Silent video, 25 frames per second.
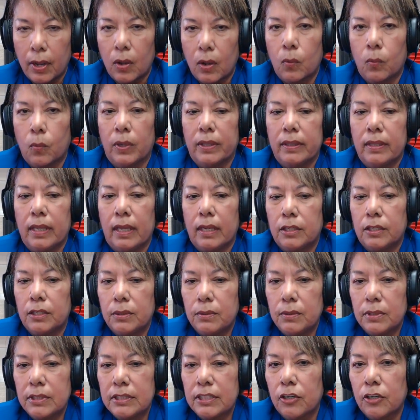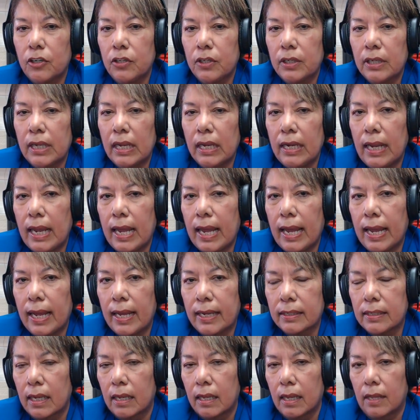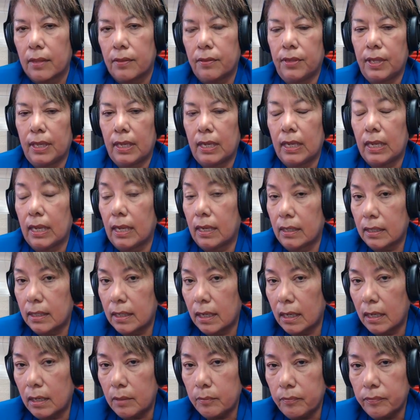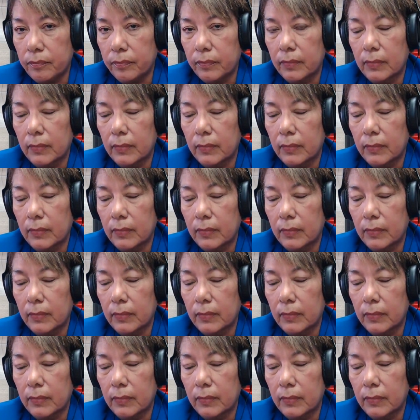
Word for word: what they do is they're looking at the income,